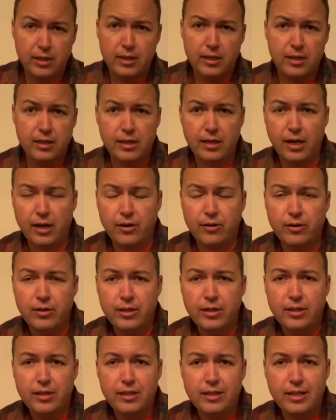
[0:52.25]
Now,
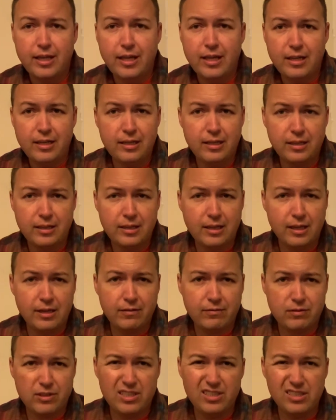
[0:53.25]
then they
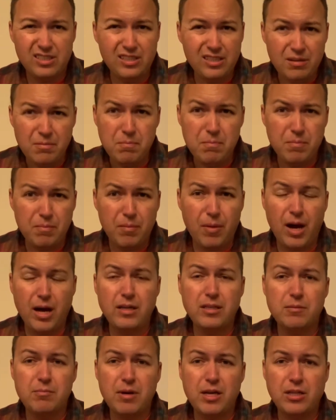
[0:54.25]
this is a
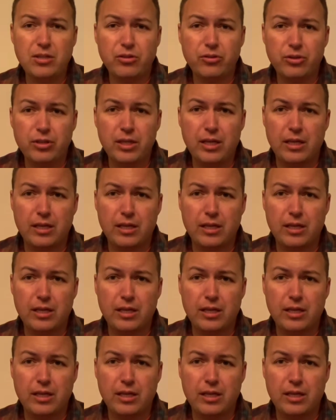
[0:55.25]
monumental thing.